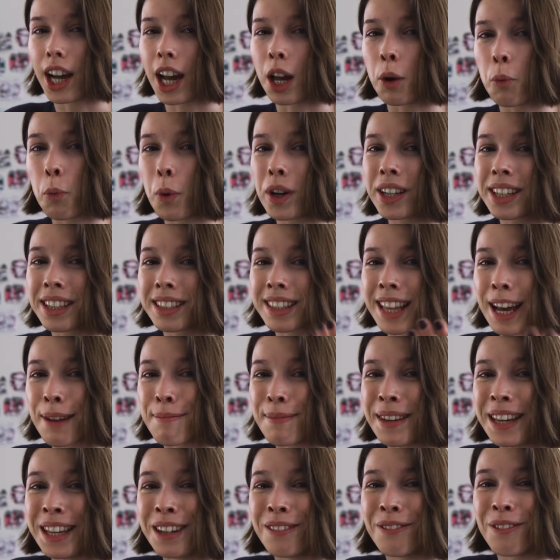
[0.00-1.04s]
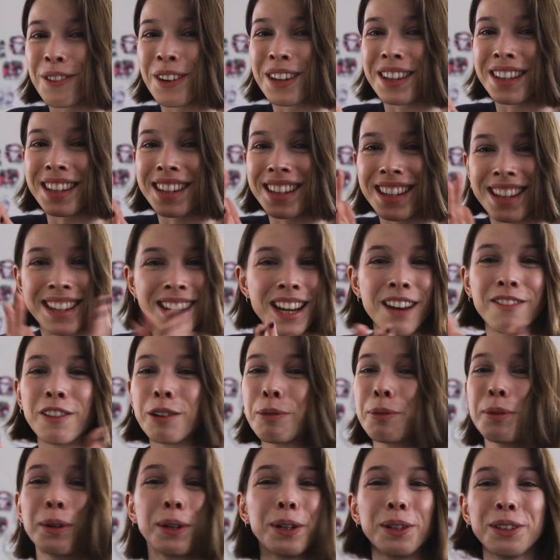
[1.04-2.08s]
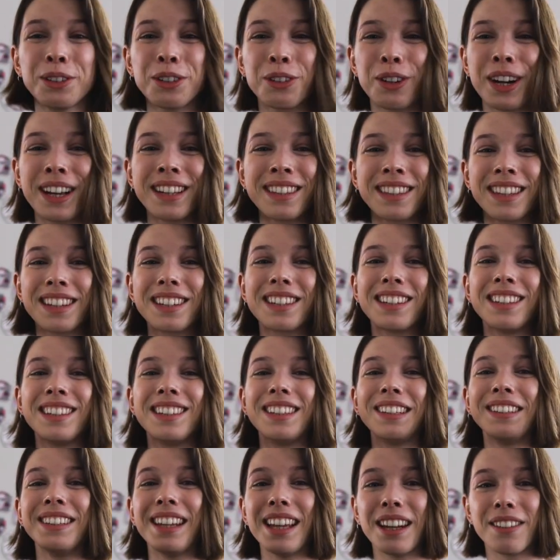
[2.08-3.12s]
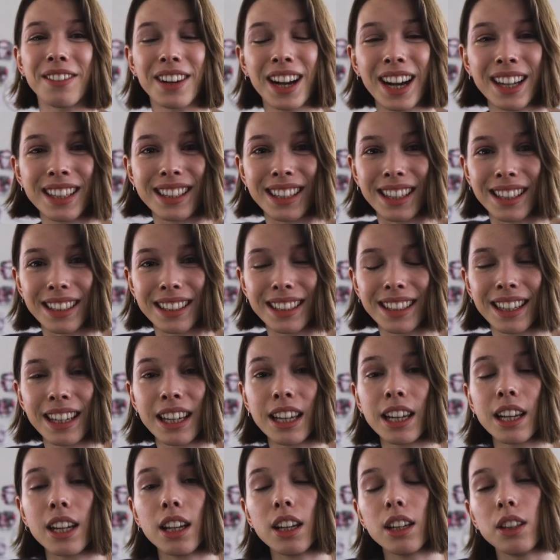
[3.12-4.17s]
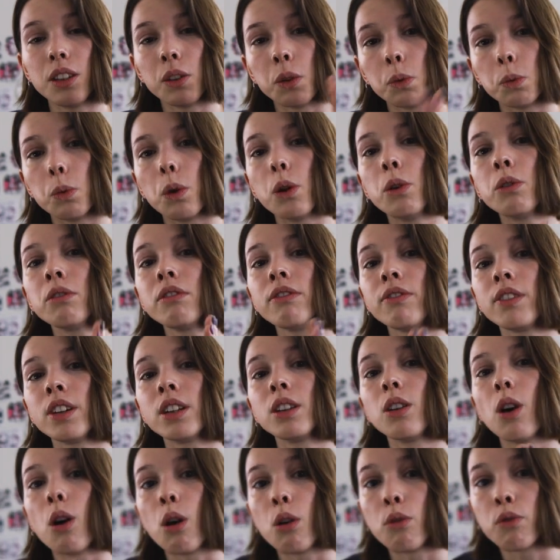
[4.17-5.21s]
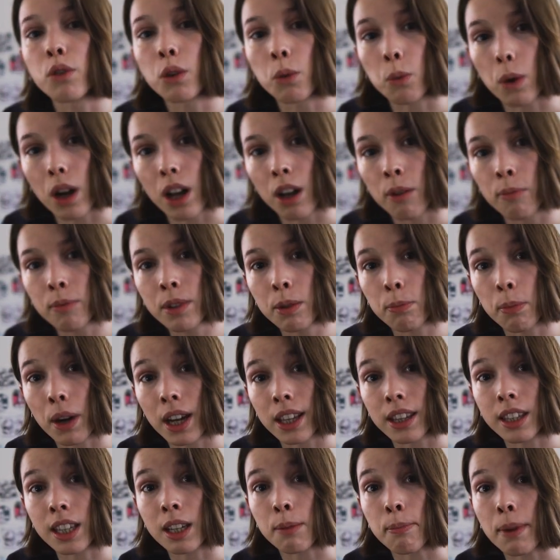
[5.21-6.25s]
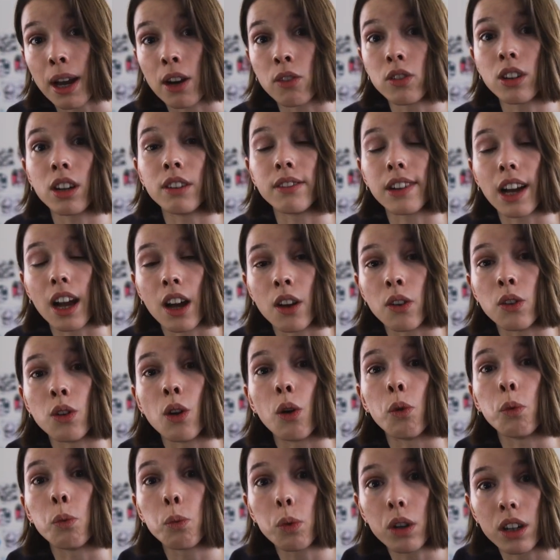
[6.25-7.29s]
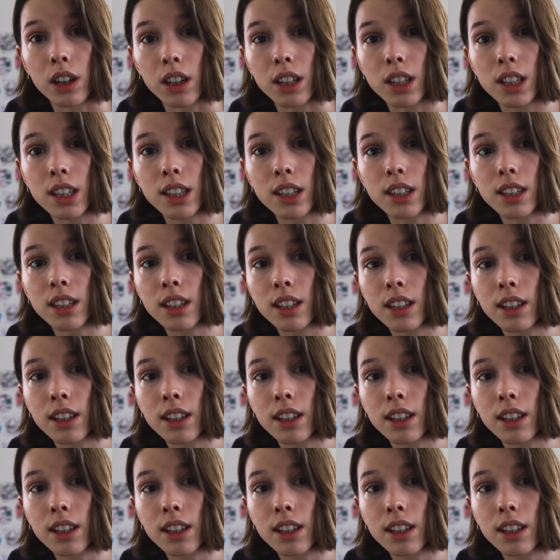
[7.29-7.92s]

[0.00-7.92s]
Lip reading: And what does that mean for the inevitable transition to native content? You won't feel overwhelmed by the amount of unknown words.